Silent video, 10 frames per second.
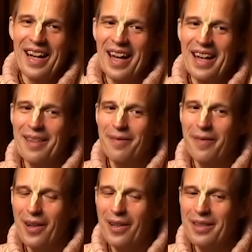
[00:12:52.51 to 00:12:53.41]
At the
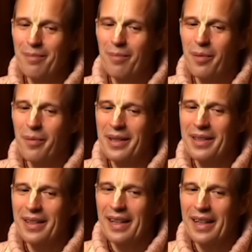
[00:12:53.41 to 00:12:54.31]
first moment,
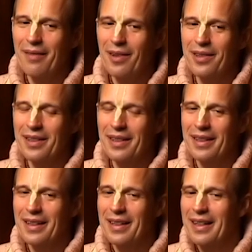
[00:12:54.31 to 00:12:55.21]
he was
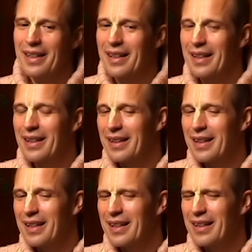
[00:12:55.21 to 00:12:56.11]

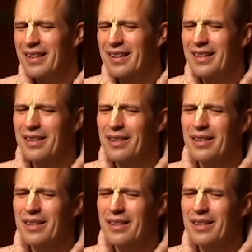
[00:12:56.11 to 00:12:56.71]
thinking, oh, this is